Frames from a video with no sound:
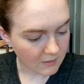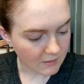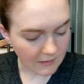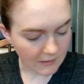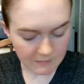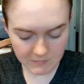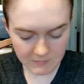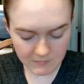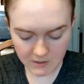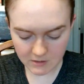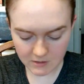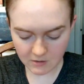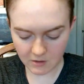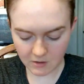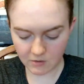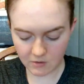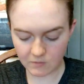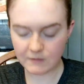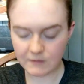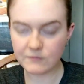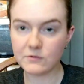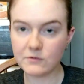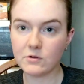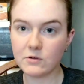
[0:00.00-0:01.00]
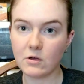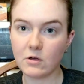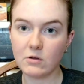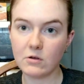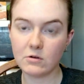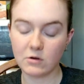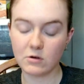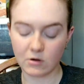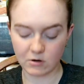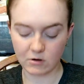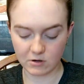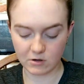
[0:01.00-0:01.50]
Let me know if
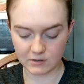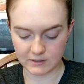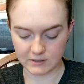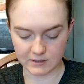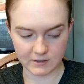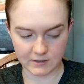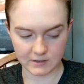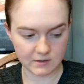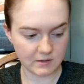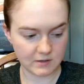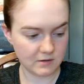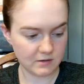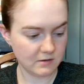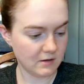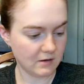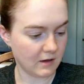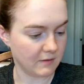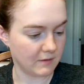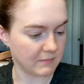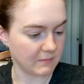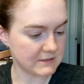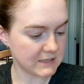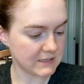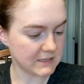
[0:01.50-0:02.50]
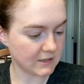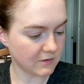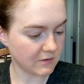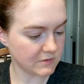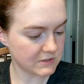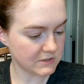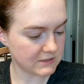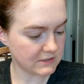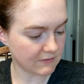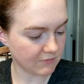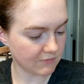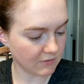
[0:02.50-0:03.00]
y'all garden, because I know
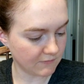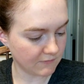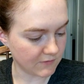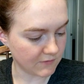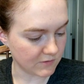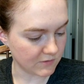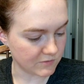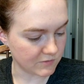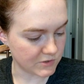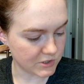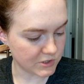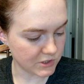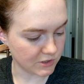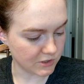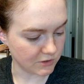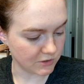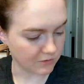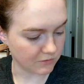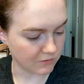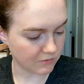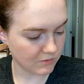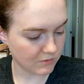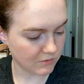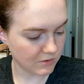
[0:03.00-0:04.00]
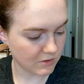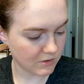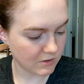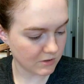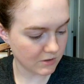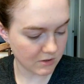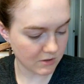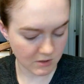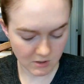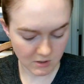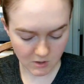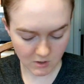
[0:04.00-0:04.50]
several of you do.
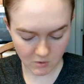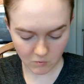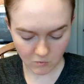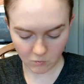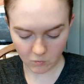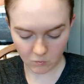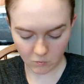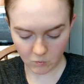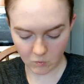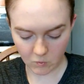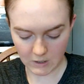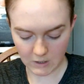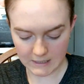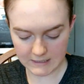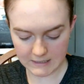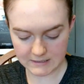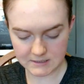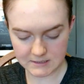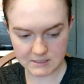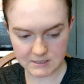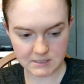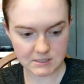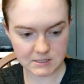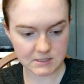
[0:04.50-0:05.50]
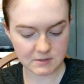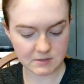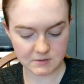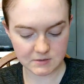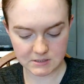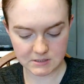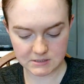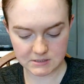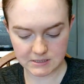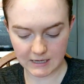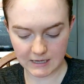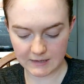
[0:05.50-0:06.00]
What
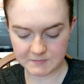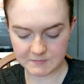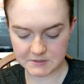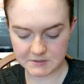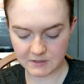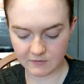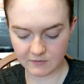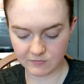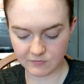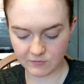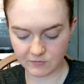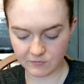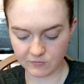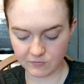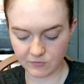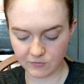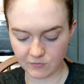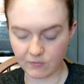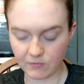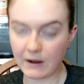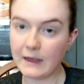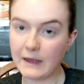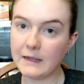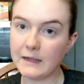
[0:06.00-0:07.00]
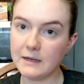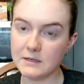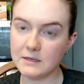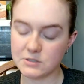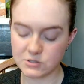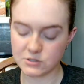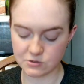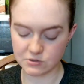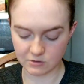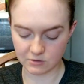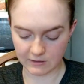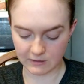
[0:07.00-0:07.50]
types of
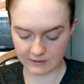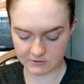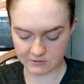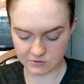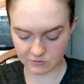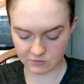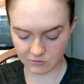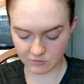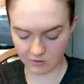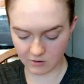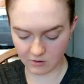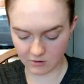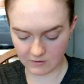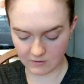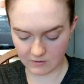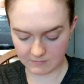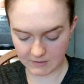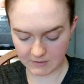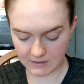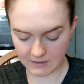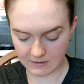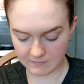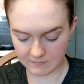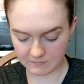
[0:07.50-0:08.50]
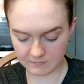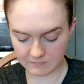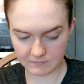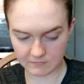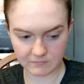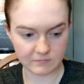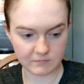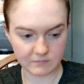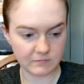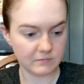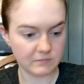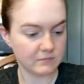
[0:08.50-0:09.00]
varieties do you like to grow? I mean, I'm
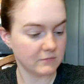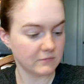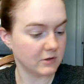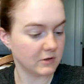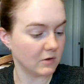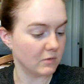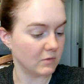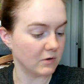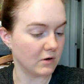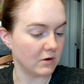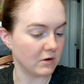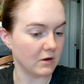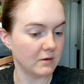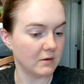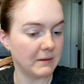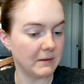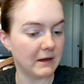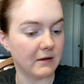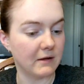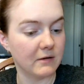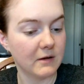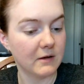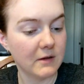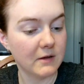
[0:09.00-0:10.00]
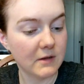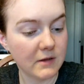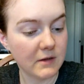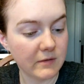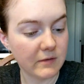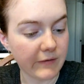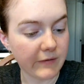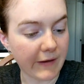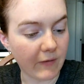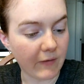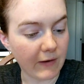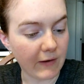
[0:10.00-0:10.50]
going on about
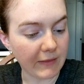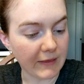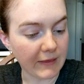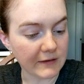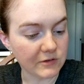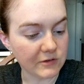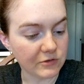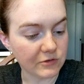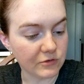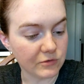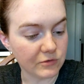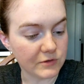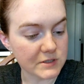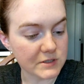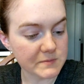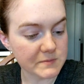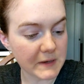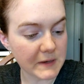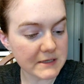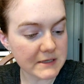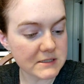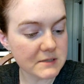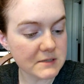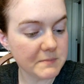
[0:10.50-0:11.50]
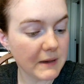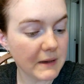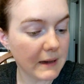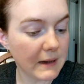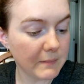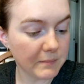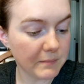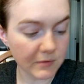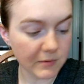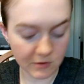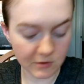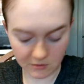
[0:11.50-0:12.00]
how I like to do the spicy
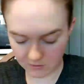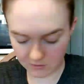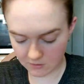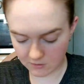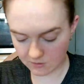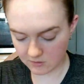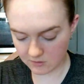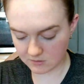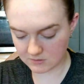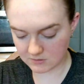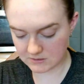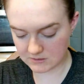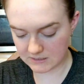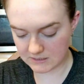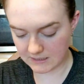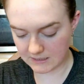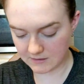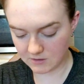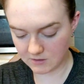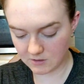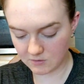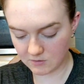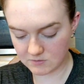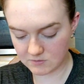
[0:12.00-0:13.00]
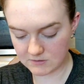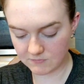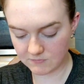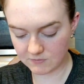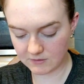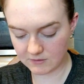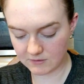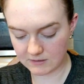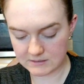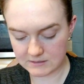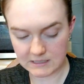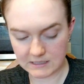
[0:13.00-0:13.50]
peppers and, you know,
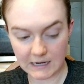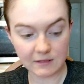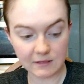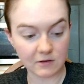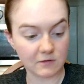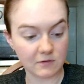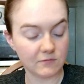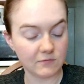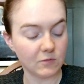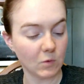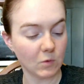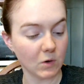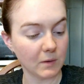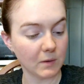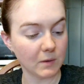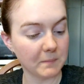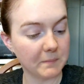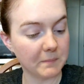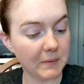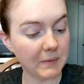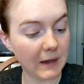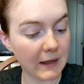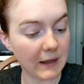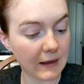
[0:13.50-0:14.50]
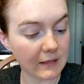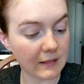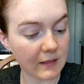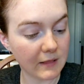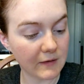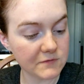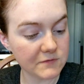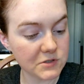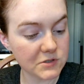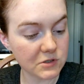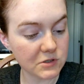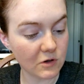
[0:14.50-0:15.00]
different things that I look for, but I'd
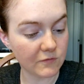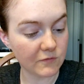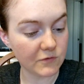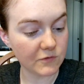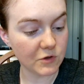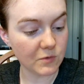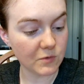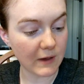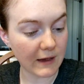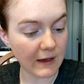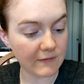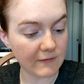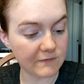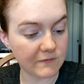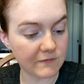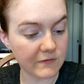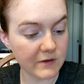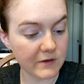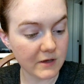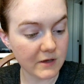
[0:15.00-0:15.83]
love to know if you have